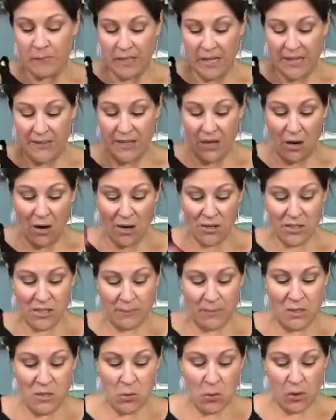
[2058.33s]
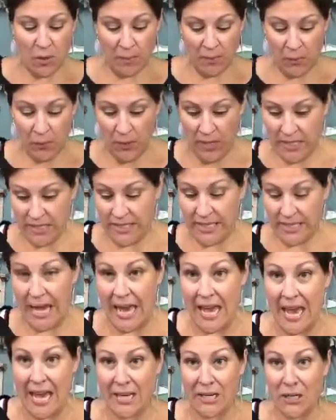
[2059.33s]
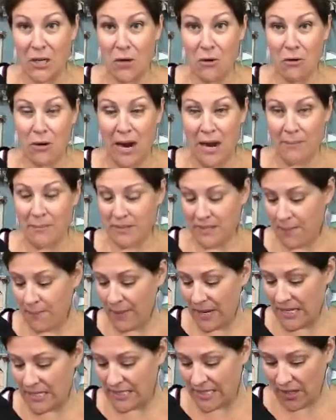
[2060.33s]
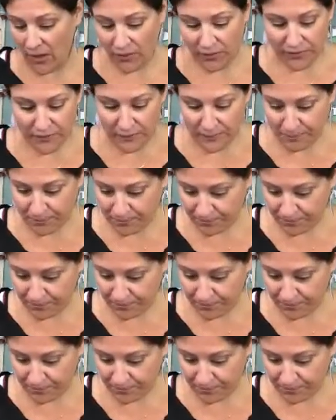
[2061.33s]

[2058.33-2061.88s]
And there are some adorable ones. I had to go grab some myself.